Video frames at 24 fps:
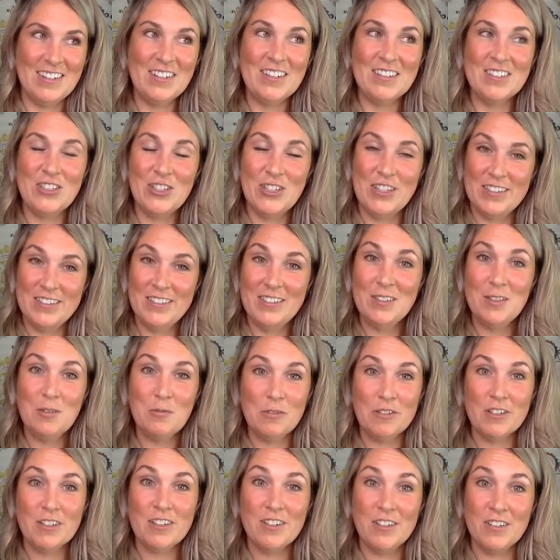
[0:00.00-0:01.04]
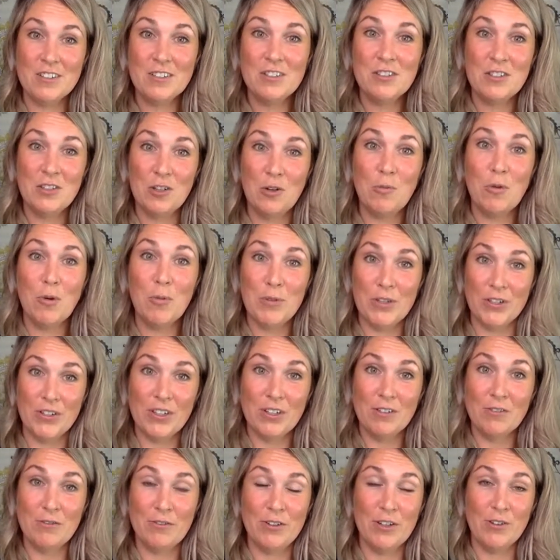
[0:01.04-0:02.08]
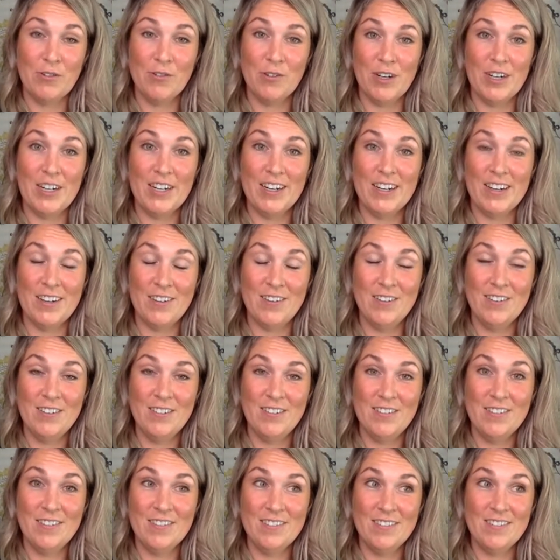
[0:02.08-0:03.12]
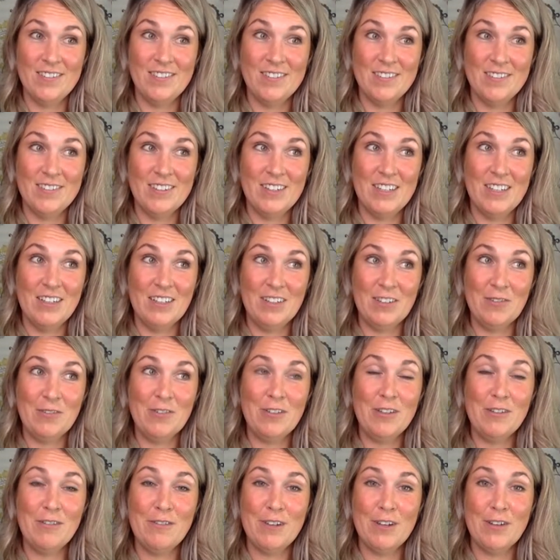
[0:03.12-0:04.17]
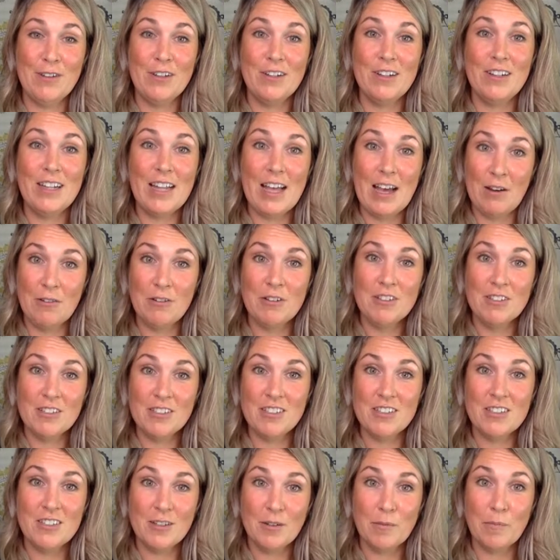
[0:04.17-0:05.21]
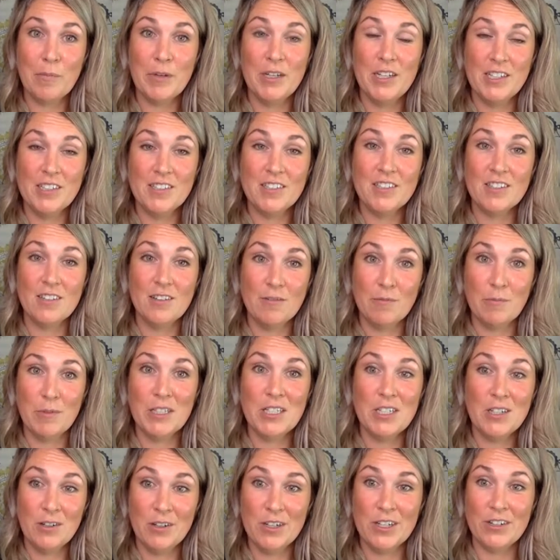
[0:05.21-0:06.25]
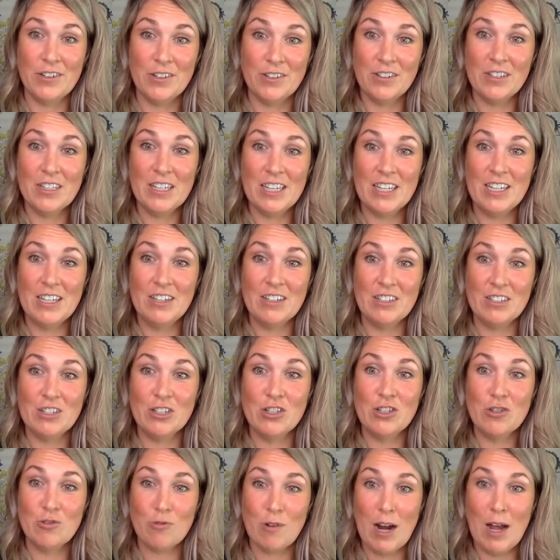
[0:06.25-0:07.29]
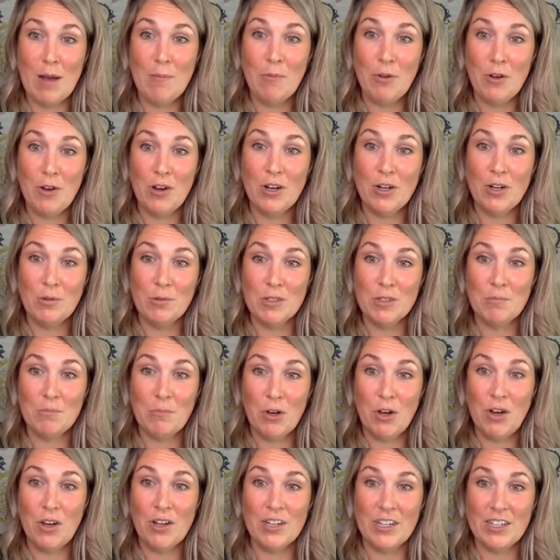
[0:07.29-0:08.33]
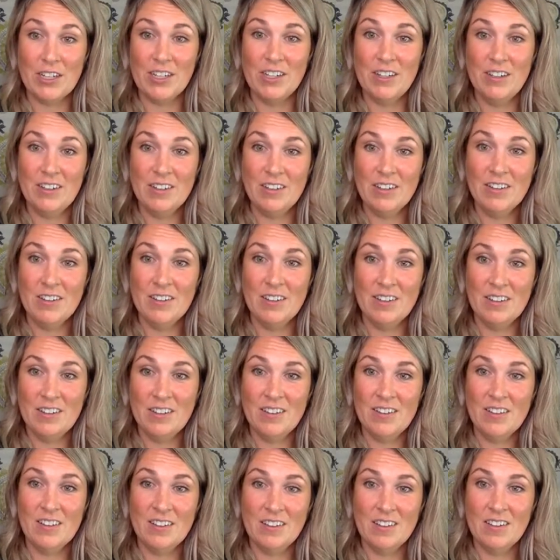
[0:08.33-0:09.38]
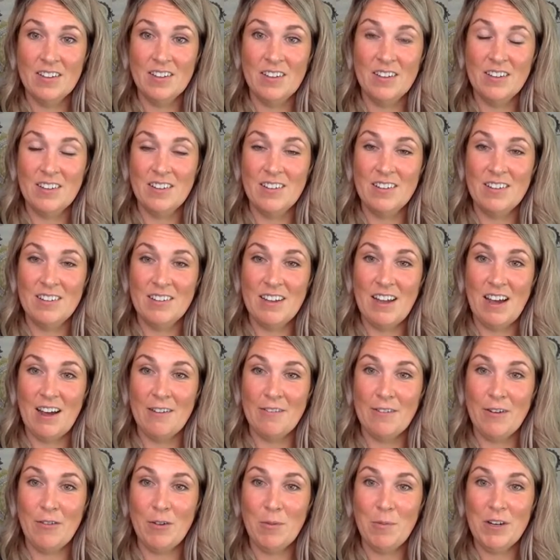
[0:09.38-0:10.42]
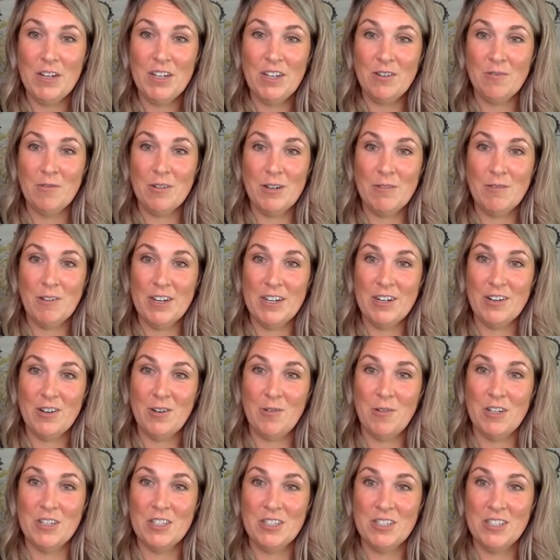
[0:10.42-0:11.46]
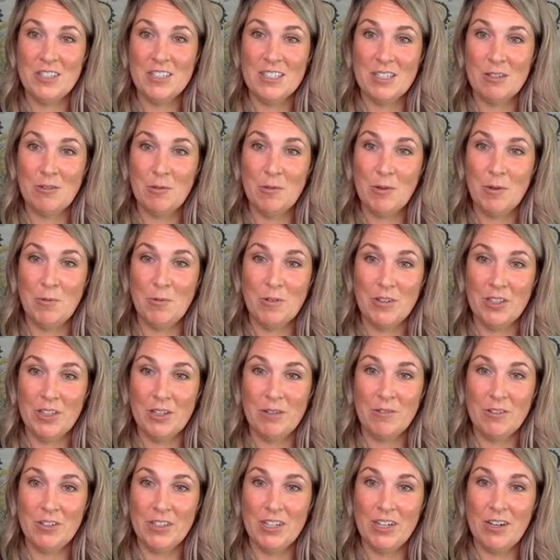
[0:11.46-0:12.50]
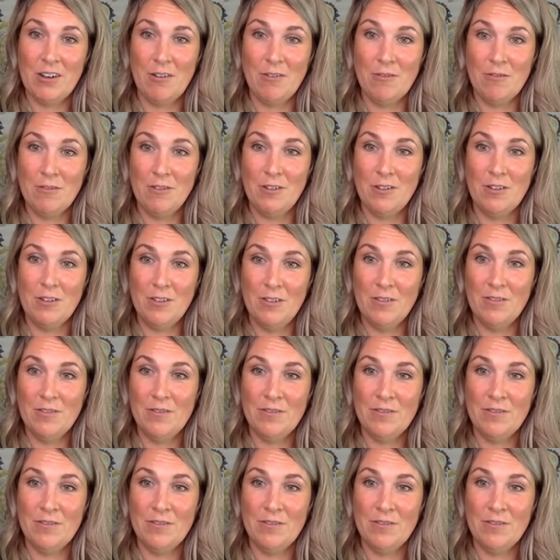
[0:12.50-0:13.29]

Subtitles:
Chase is putting on a snowmobile outfit right now. He literally found the loudest piece of material that he could strap onto his body. Yeah, if everybody could rewrite your questions, that would be really, really helpful.